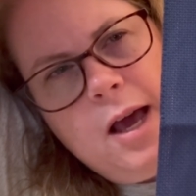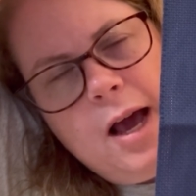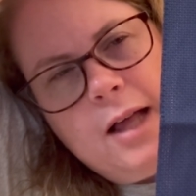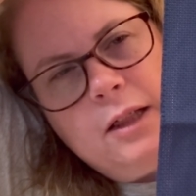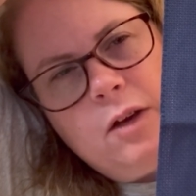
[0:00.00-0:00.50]

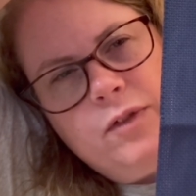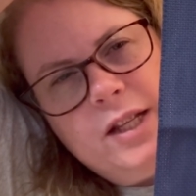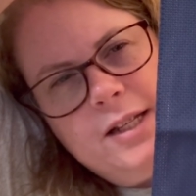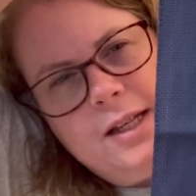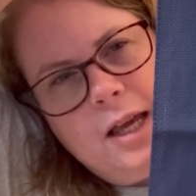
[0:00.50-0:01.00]
I love
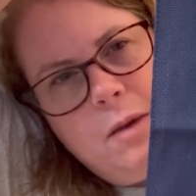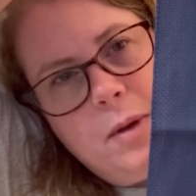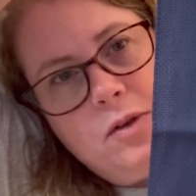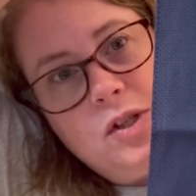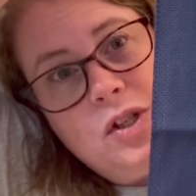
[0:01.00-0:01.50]
this. It came
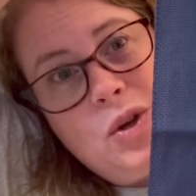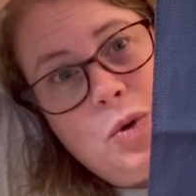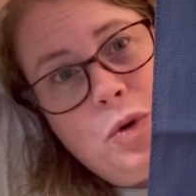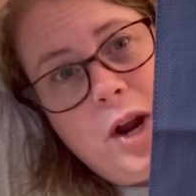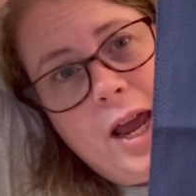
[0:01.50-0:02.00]
out so
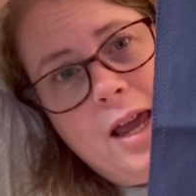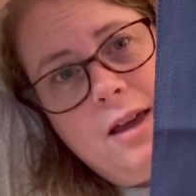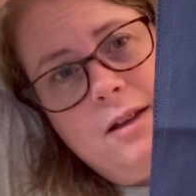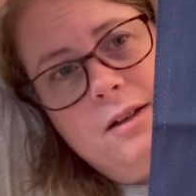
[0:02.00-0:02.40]
great.